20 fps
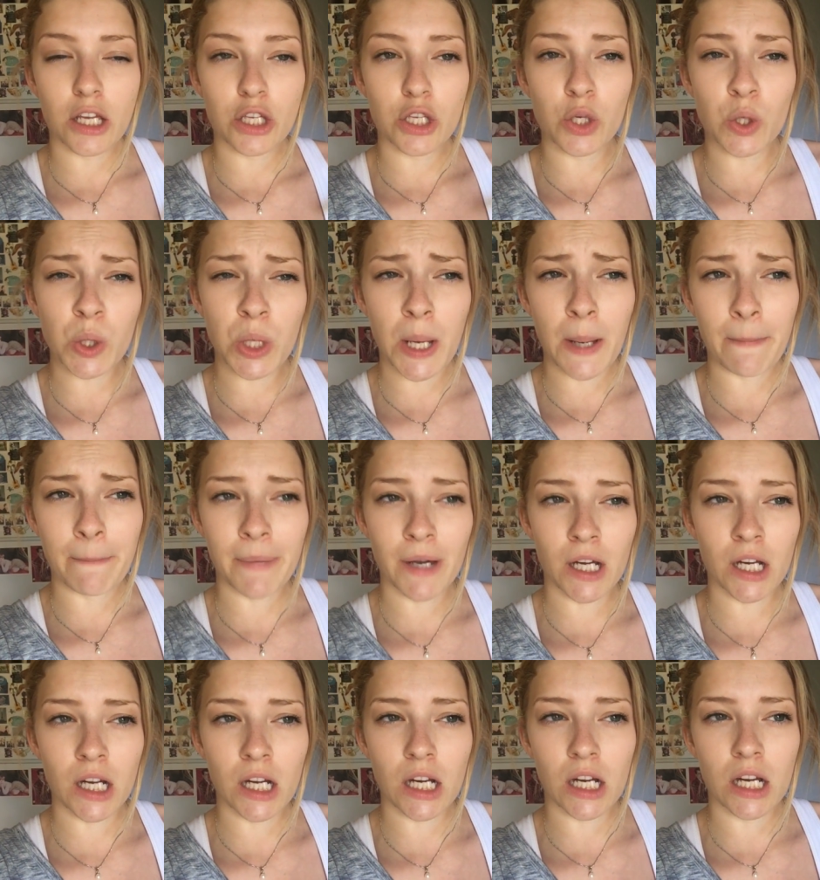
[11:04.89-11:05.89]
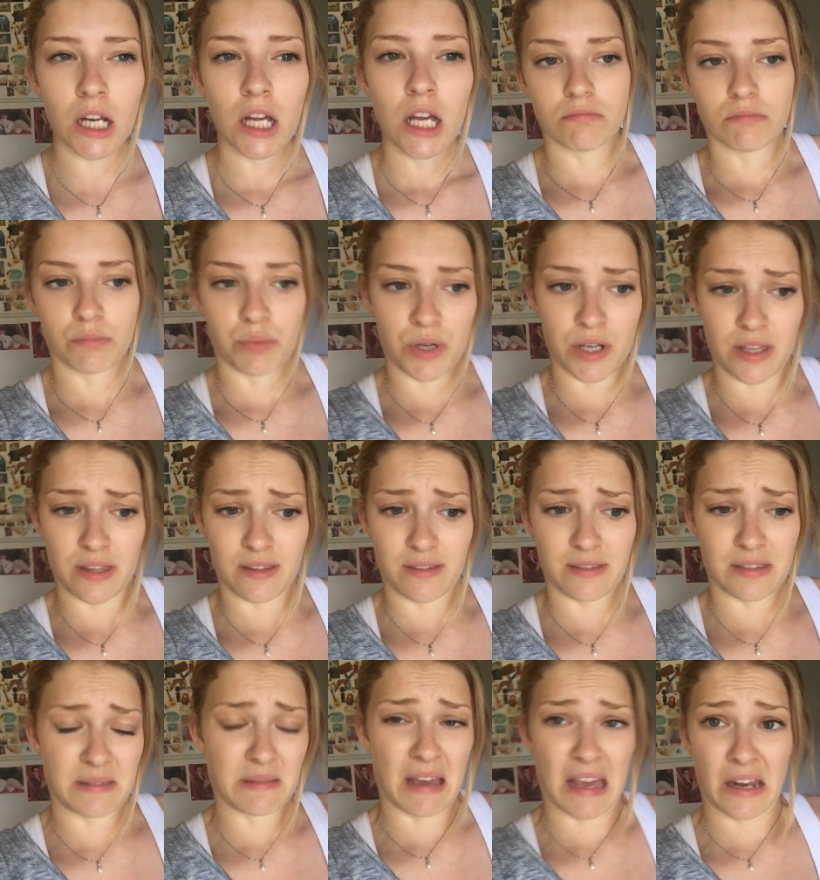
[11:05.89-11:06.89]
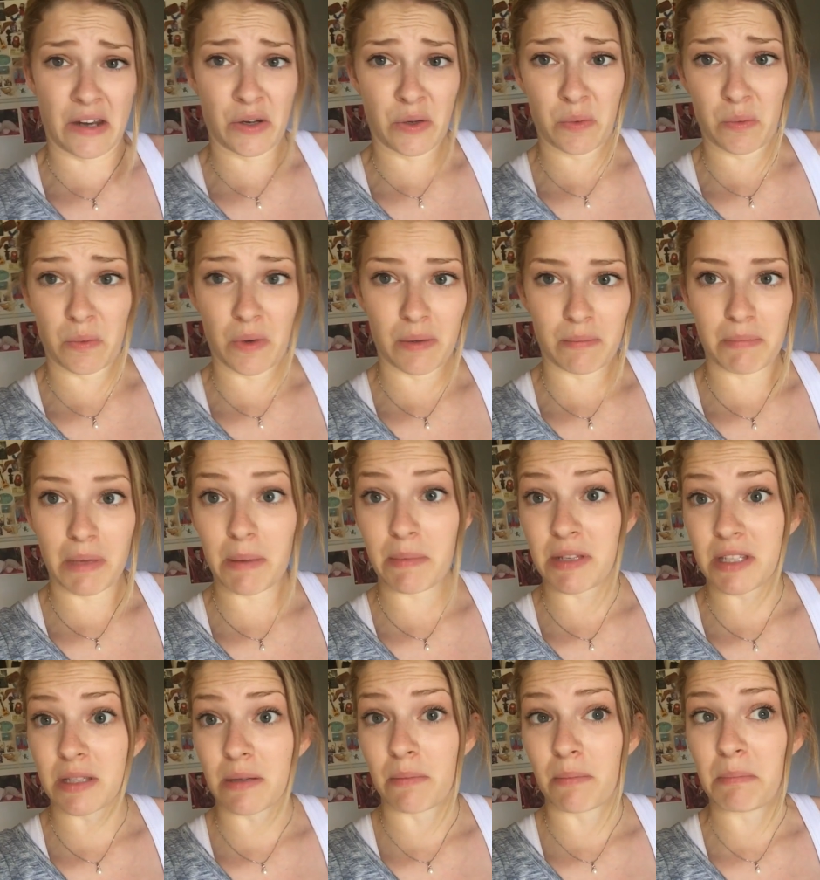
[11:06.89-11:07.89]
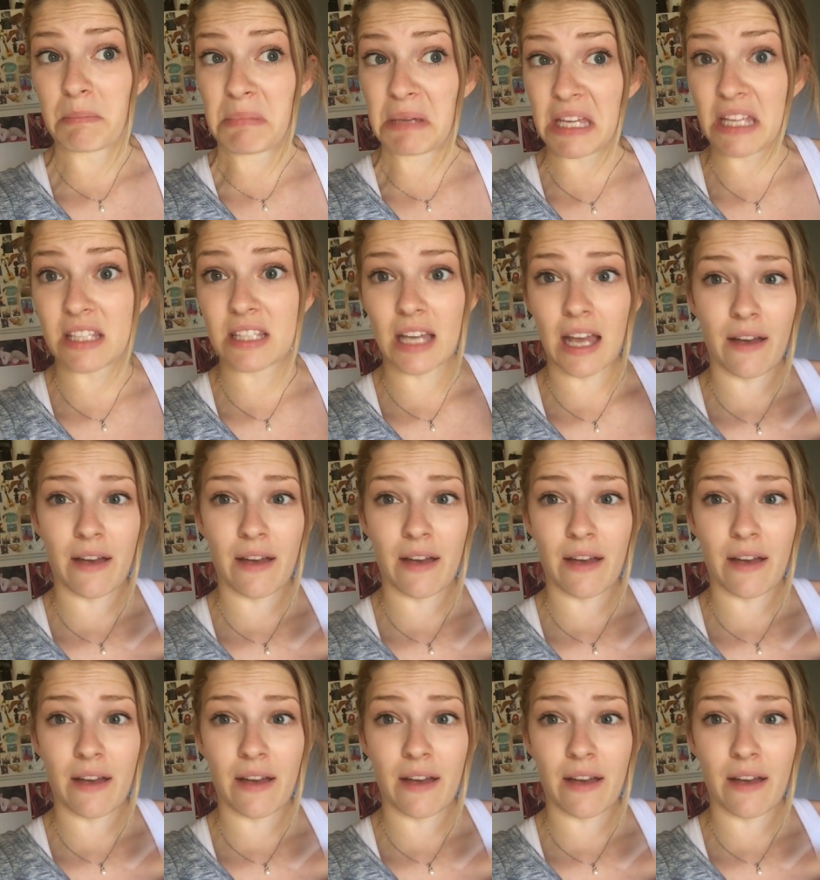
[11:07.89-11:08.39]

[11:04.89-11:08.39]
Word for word: cucumber with I don't know what, maybe some beets.